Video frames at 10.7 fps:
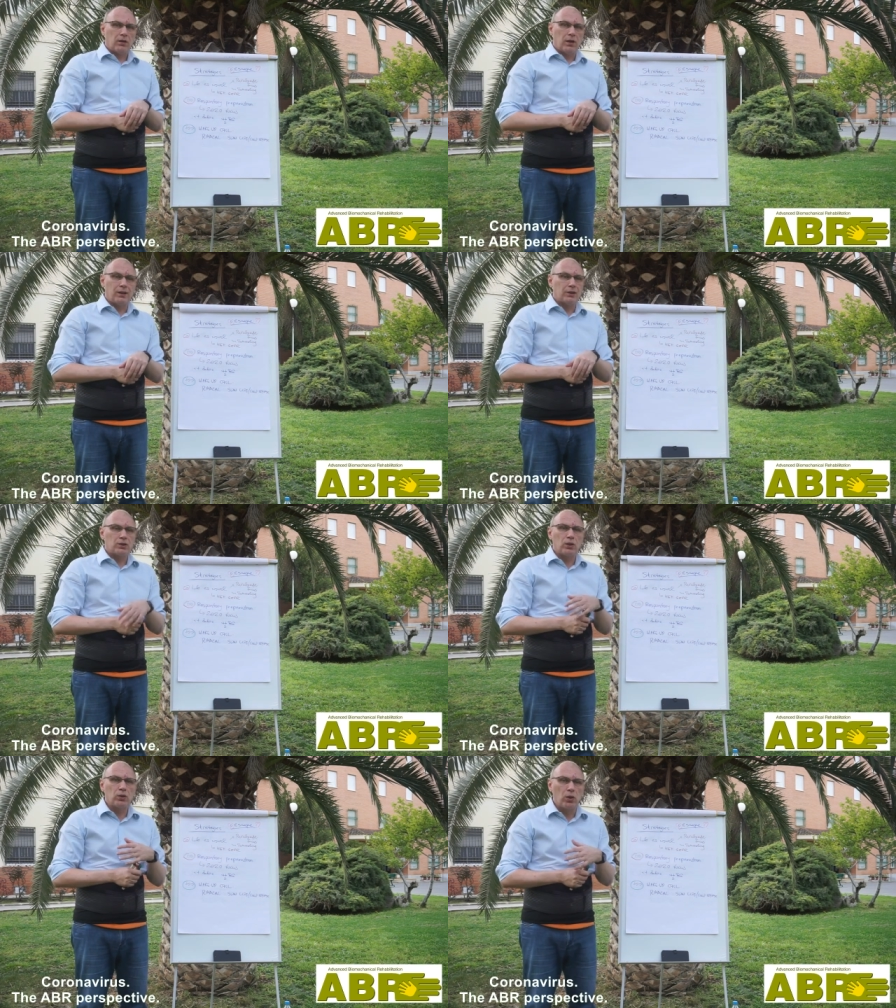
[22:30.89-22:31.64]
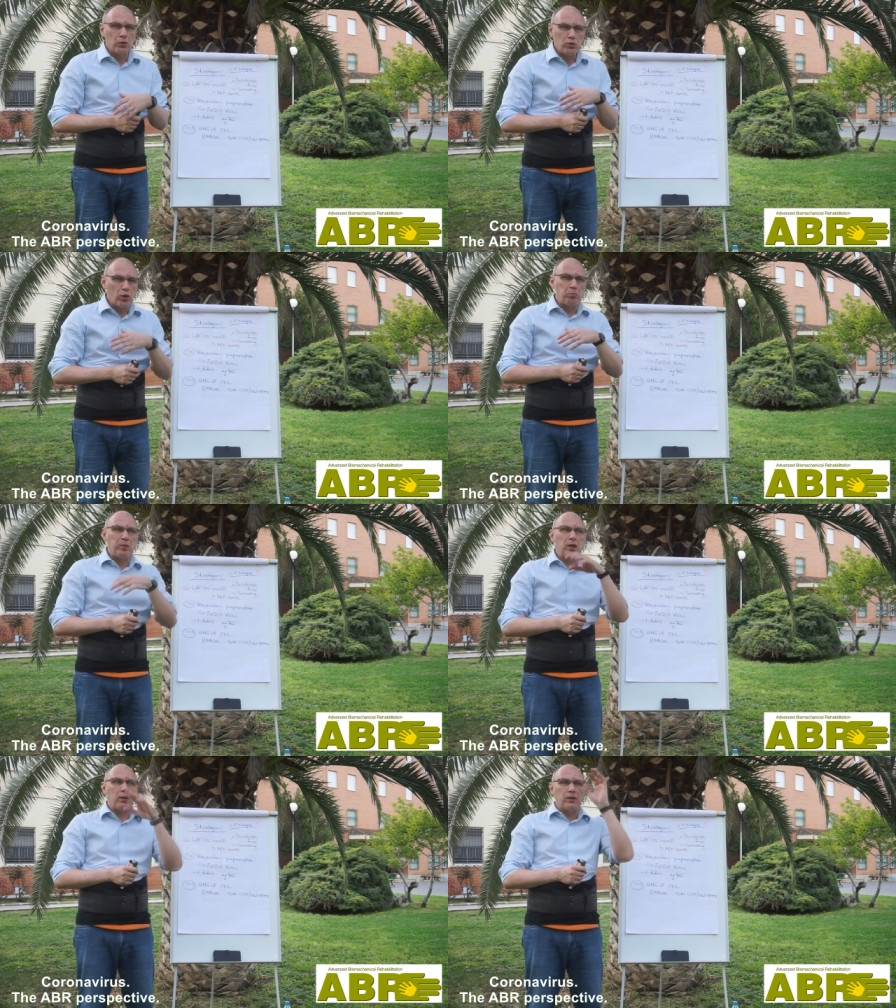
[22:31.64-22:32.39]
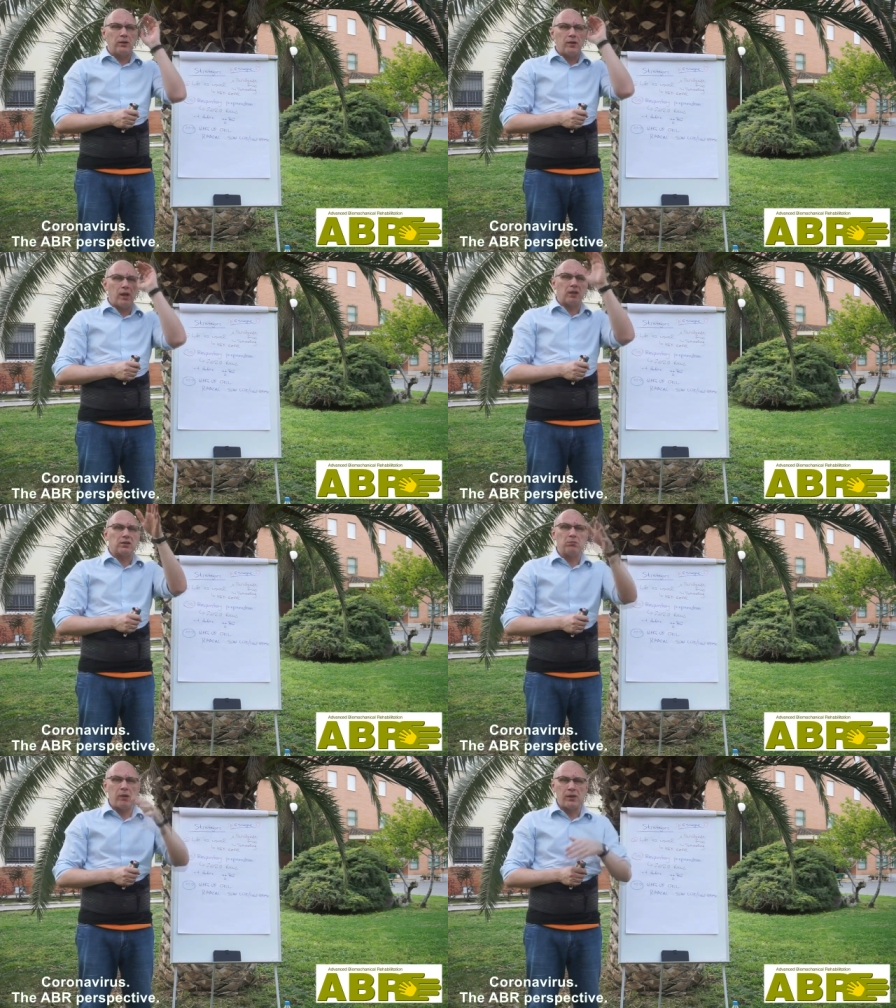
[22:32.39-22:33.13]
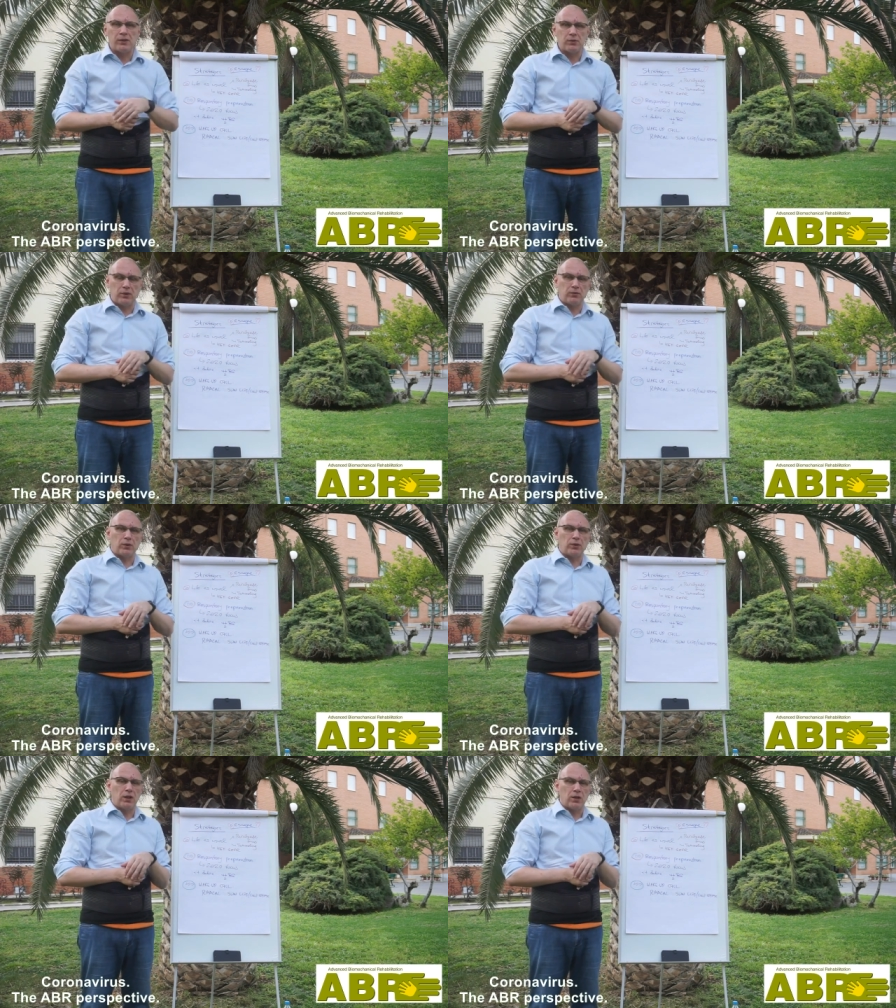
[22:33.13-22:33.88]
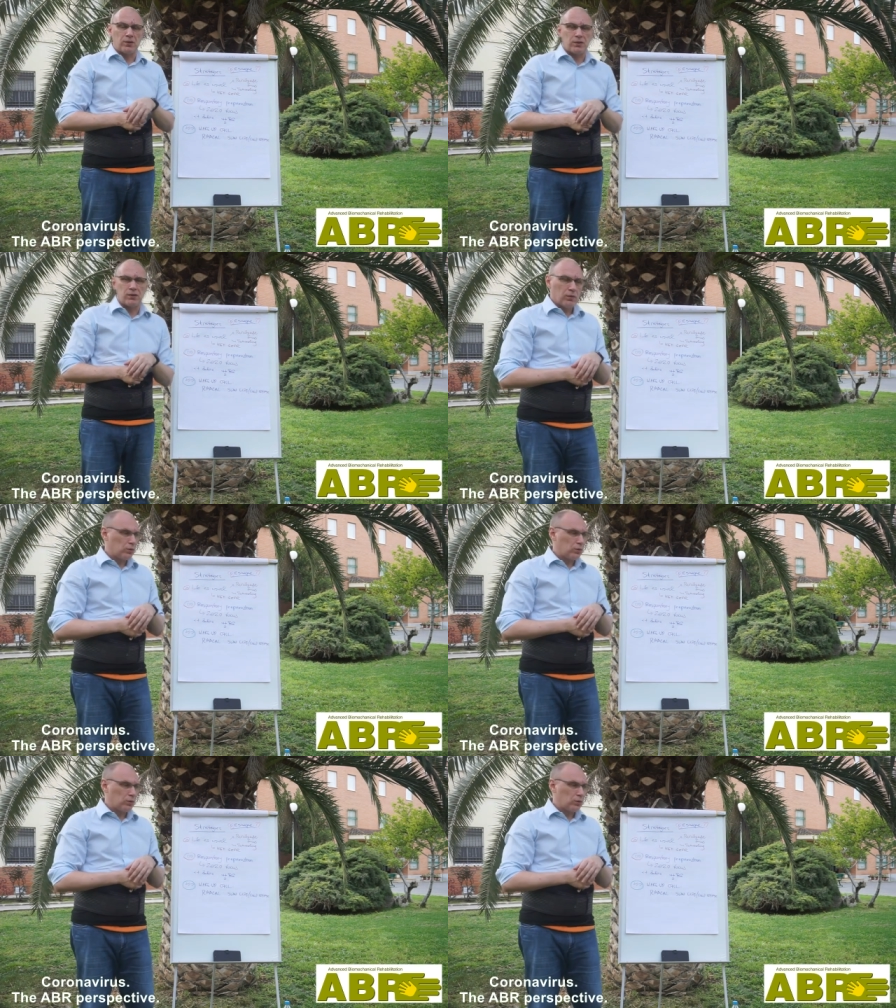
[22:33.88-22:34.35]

And it's not going to appear in the next months, if not years.